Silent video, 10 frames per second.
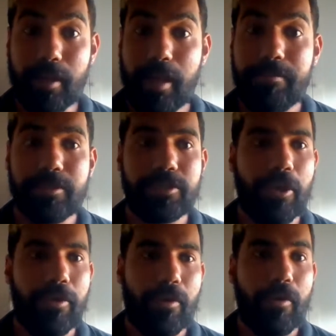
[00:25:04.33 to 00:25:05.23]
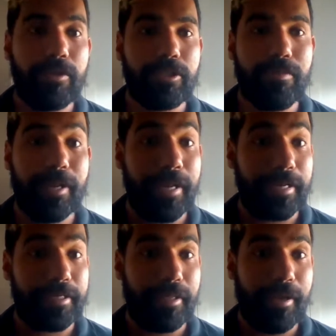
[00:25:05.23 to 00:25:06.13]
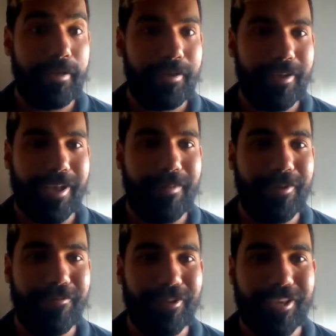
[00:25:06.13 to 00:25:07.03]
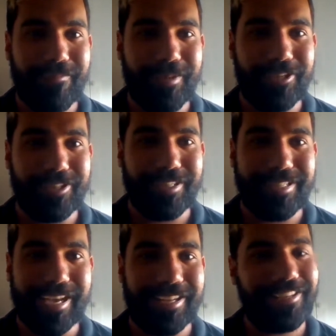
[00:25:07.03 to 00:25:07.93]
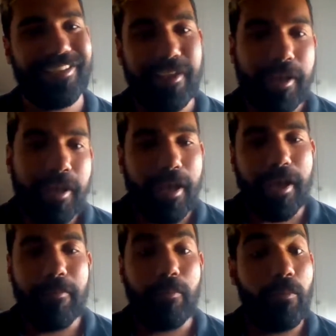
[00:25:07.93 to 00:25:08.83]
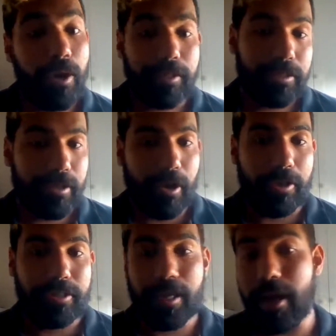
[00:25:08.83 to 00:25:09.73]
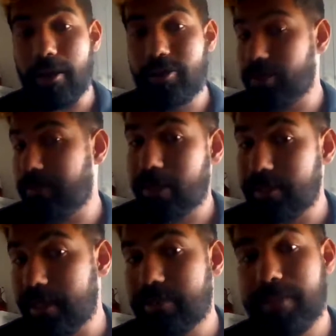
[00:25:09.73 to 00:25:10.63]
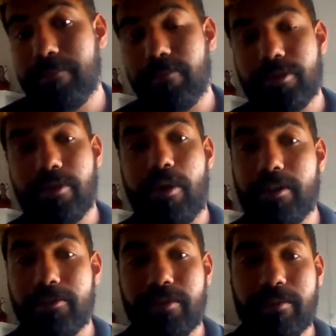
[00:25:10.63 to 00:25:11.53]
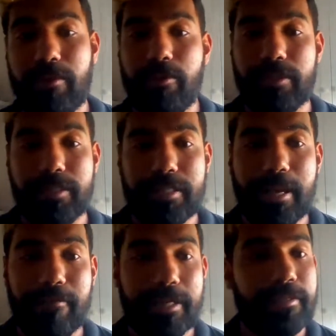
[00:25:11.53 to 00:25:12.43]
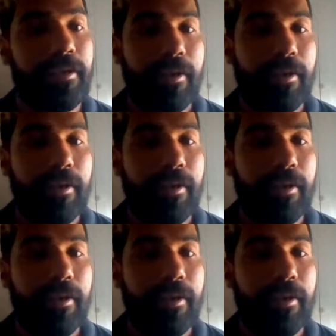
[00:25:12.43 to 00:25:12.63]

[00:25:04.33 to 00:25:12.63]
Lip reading: And so on to my next slide, if you give me just a second. While this loads, just because there's people still answering the polls and surveys,